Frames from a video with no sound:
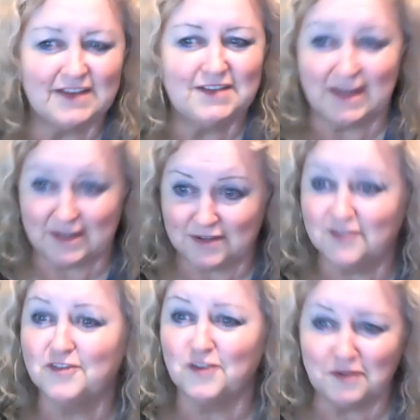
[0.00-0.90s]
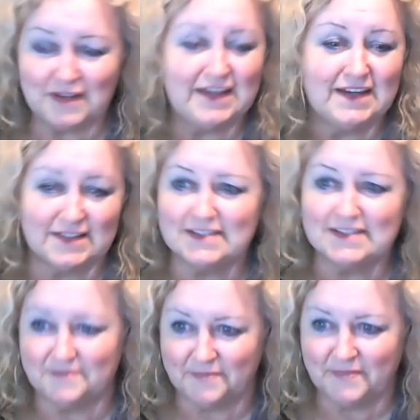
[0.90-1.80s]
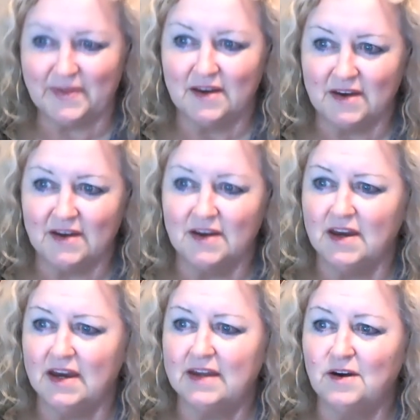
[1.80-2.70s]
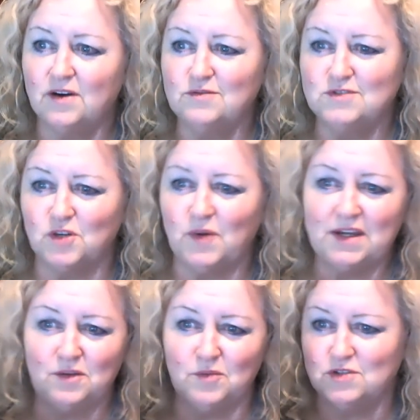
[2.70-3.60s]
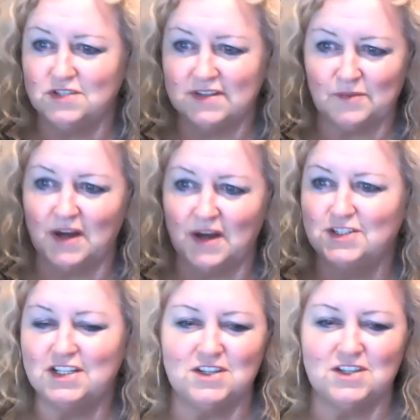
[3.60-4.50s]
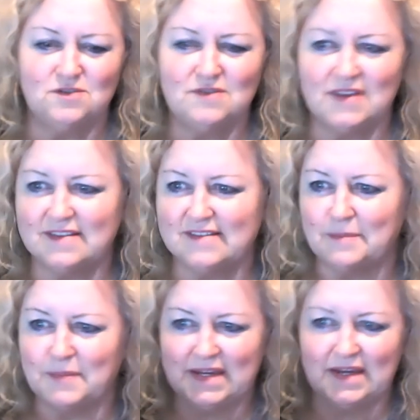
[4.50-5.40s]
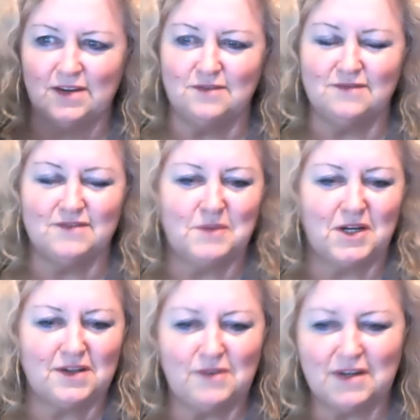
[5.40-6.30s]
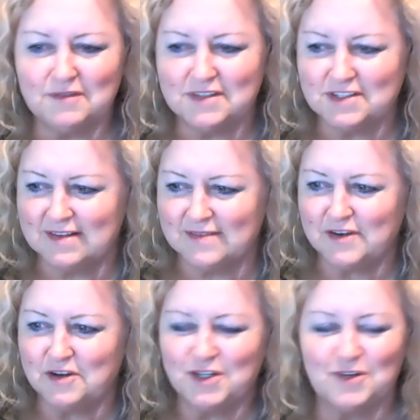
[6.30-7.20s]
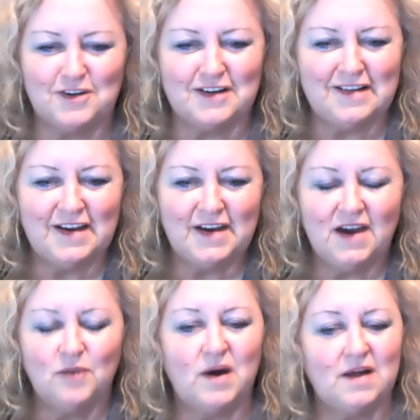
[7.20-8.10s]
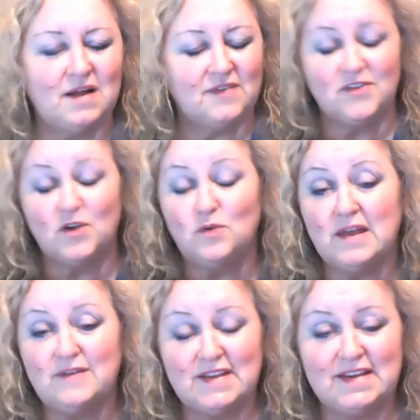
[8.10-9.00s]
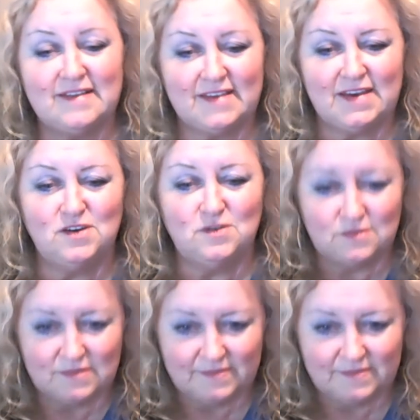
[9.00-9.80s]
It certainly is. And Joanna Roach is watching too. That's somebody I know from Ottawa, which is very cool. Well, so lovely to see you.